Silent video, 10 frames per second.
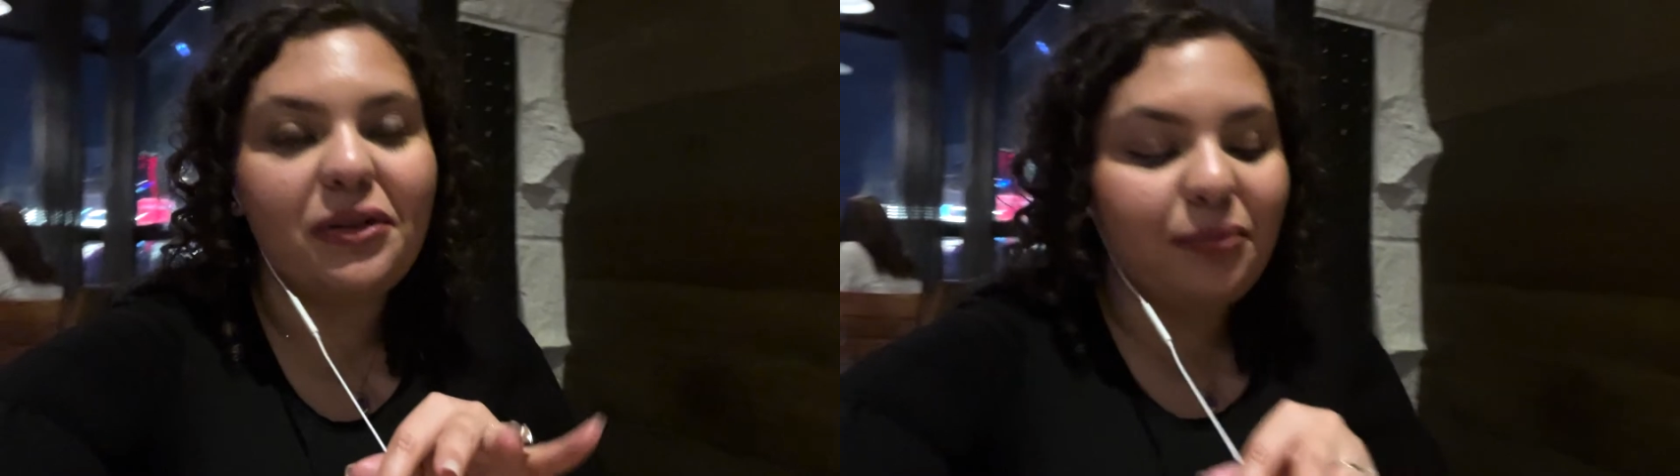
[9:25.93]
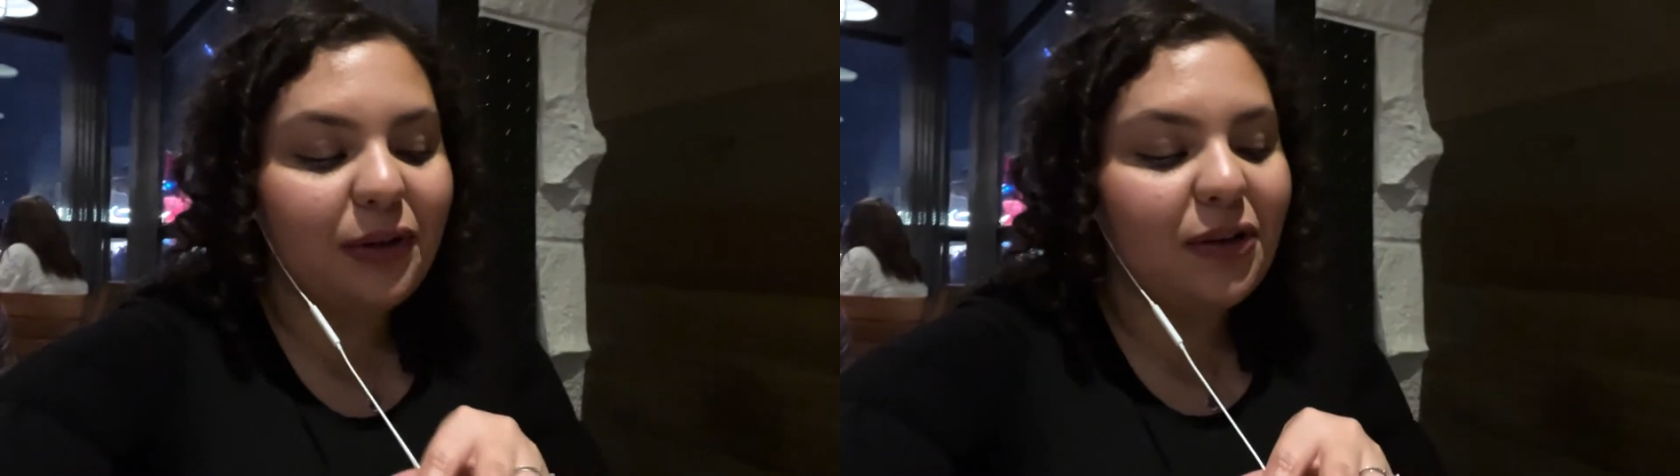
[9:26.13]

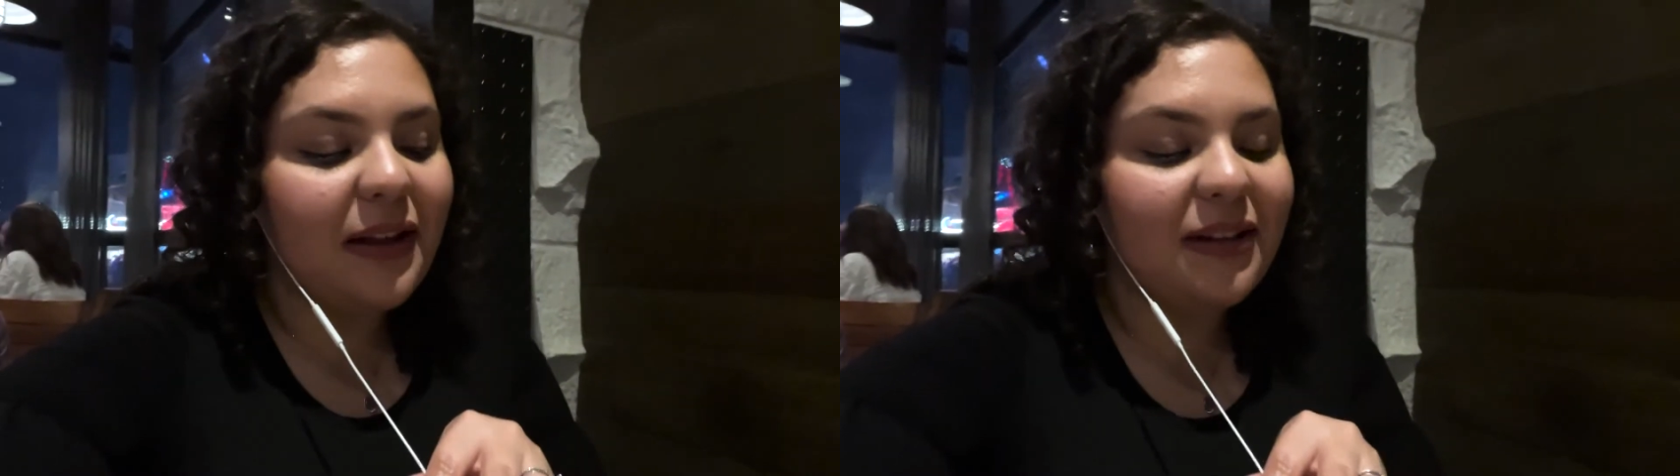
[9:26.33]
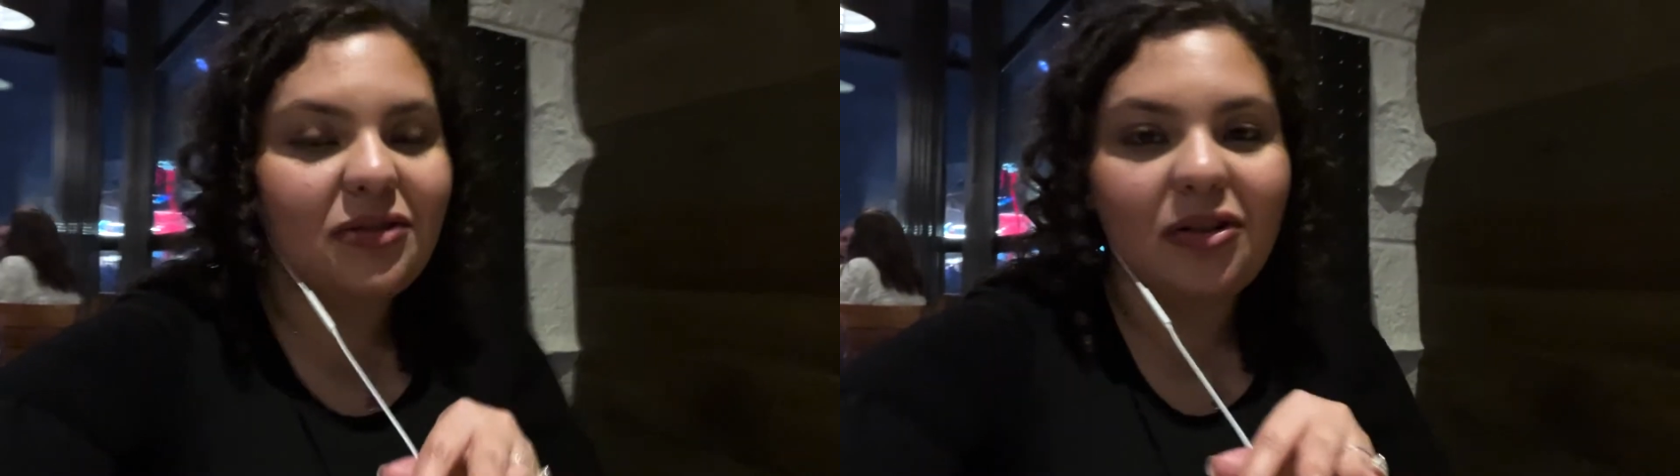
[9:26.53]
the real
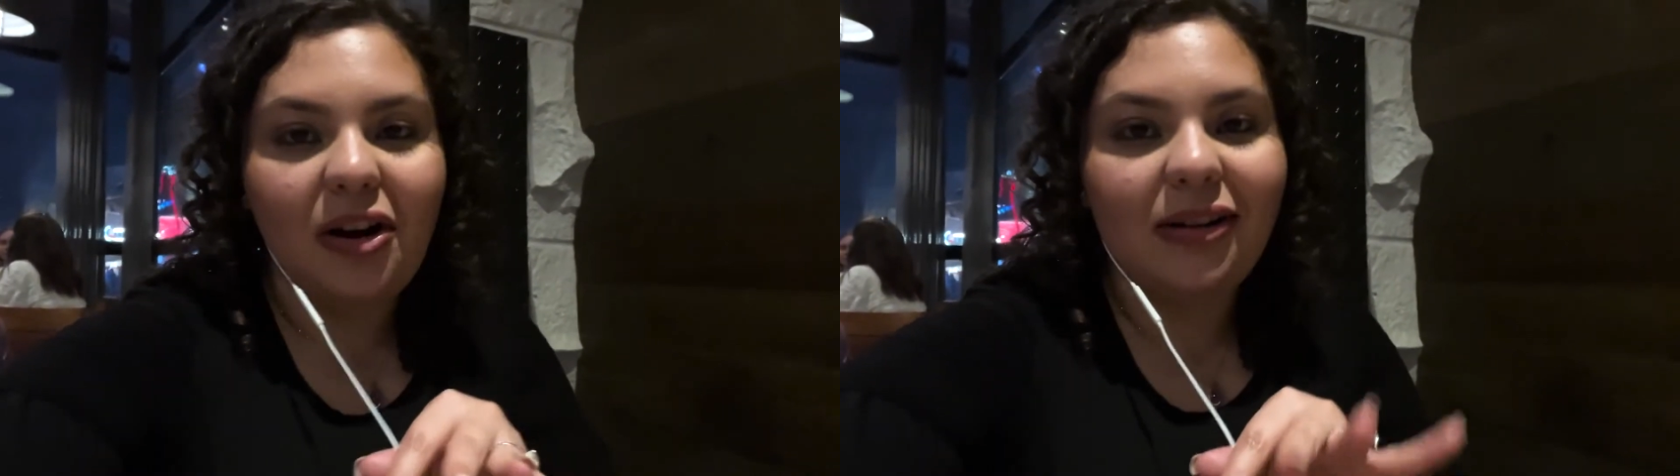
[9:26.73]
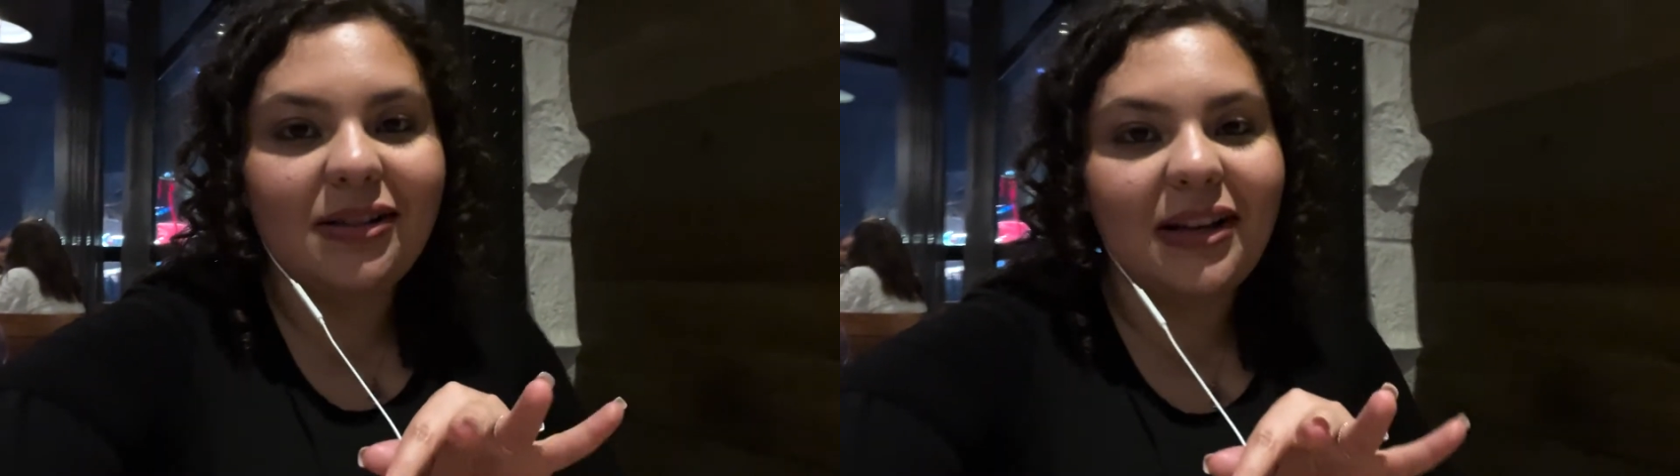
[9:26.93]
like
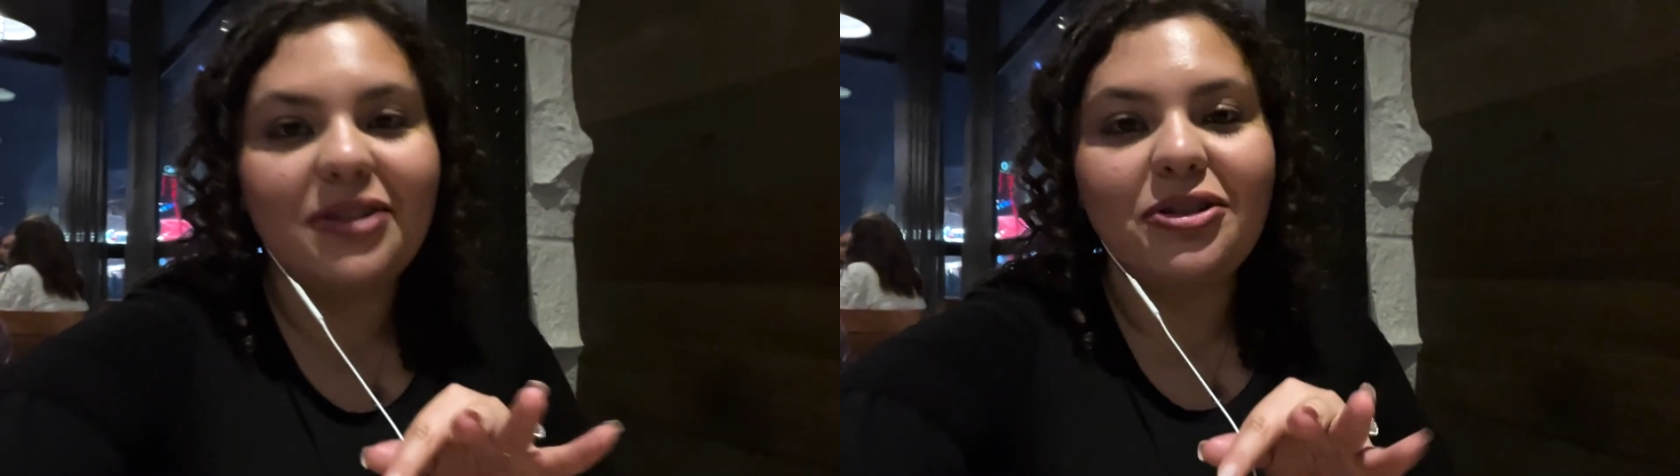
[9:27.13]
star is like